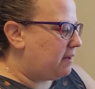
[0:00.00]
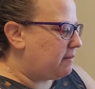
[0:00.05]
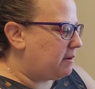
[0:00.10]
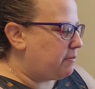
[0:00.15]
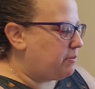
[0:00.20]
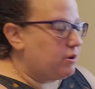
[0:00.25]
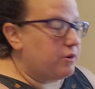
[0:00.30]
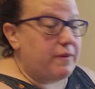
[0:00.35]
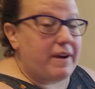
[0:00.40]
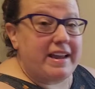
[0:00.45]

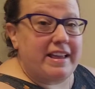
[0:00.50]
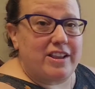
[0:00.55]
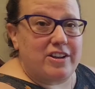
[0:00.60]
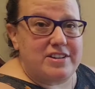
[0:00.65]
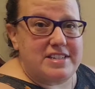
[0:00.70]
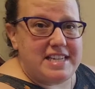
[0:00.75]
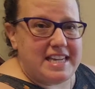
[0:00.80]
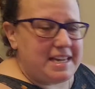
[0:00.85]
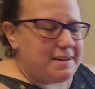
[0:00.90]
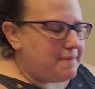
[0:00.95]
put regular
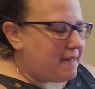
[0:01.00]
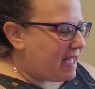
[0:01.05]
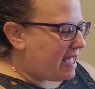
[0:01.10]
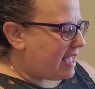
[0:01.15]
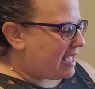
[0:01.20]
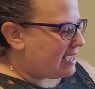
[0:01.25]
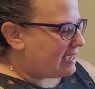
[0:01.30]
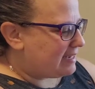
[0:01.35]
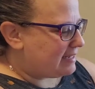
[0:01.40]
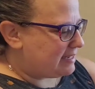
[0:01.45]
tea
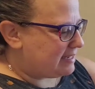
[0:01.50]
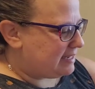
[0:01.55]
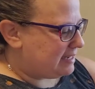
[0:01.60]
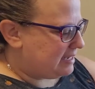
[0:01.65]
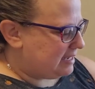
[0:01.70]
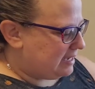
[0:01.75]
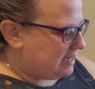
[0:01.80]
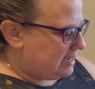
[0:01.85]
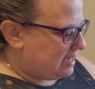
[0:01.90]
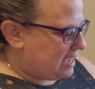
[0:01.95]
bags
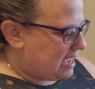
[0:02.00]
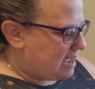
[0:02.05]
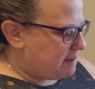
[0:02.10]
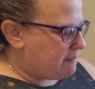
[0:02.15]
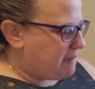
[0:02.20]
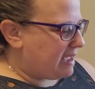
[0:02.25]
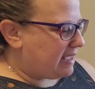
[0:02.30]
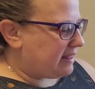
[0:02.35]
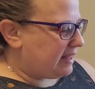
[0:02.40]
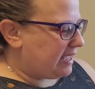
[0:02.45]
and
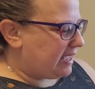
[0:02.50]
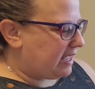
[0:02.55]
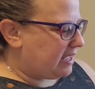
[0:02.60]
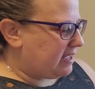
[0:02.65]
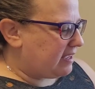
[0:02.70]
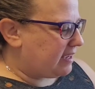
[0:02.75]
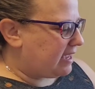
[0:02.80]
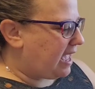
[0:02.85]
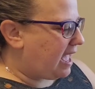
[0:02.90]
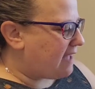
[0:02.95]
make like
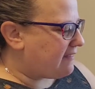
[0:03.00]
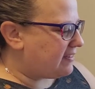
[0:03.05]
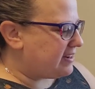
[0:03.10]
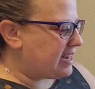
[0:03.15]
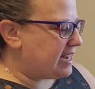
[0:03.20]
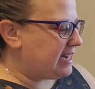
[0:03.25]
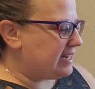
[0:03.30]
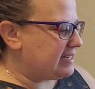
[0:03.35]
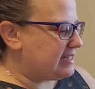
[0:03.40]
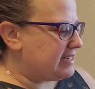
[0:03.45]
a
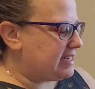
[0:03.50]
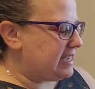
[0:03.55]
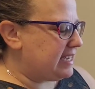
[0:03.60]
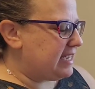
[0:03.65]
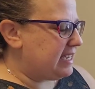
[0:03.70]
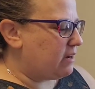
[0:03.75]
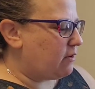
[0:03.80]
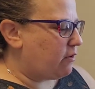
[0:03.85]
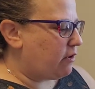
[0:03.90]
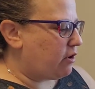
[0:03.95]
caffeinated
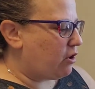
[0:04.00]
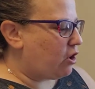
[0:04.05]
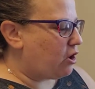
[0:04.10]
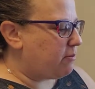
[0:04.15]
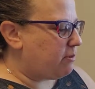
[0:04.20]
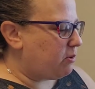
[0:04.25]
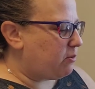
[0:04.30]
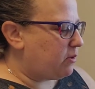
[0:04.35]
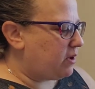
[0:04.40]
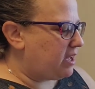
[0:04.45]
tea or an
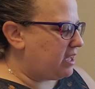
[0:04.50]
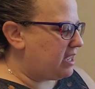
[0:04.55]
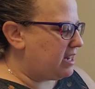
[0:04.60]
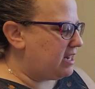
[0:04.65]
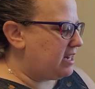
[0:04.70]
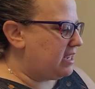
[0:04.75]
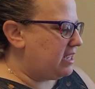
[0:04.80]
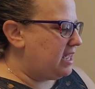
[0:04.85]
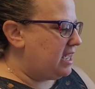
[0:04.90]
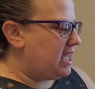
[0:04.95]
herbal
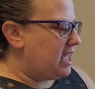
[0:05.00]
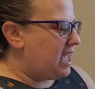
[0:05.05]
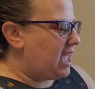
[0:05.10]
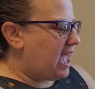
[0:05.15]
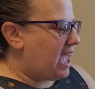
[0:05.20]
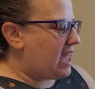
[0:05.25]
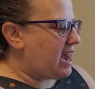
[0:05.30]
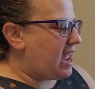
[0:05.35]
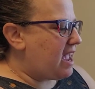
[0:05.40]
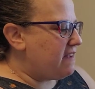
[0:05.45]
one.
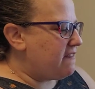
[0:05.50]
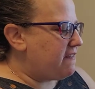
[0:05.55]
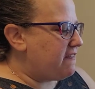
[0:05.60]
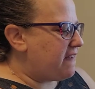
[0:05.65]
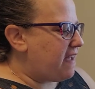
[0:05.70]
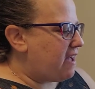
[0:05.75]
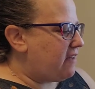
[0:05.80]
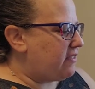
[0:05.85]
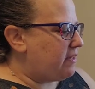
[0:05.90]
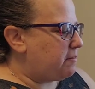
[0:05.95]
And I have
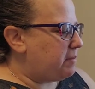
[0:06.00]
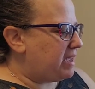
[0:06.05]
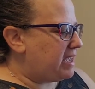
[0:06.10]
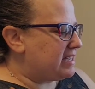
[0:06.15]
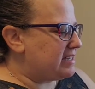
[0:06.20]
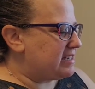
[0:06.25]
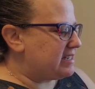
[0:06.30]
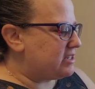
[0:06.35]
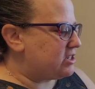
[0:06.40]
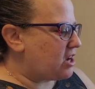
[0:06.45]
found that
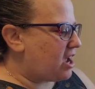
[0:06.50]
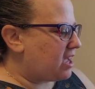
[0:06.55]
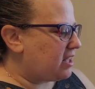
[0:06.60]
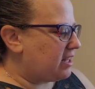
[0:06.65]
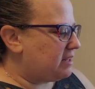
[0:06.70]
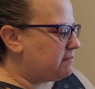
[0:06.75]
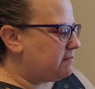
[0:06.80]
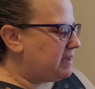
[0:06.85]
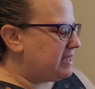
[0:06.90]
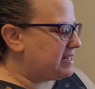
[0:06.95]
because it's
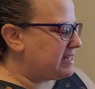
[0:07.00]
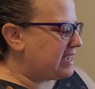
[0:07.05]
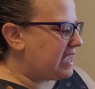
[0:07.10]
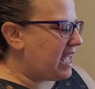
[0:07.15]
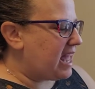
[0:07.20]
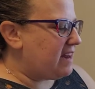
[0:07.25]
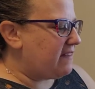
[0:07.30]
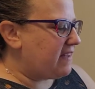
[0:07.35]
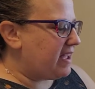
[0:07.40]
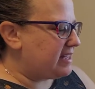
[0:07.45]
chocolate mint, it
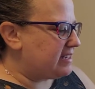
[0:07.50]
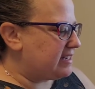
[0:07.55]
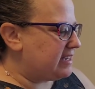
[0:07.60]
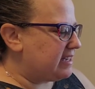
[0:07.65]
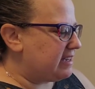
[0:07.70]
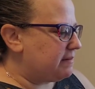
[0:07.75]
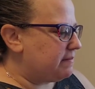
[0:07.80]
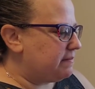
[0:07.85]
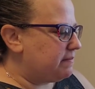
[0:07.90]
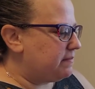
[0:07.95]
kind of has
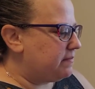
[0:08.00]
a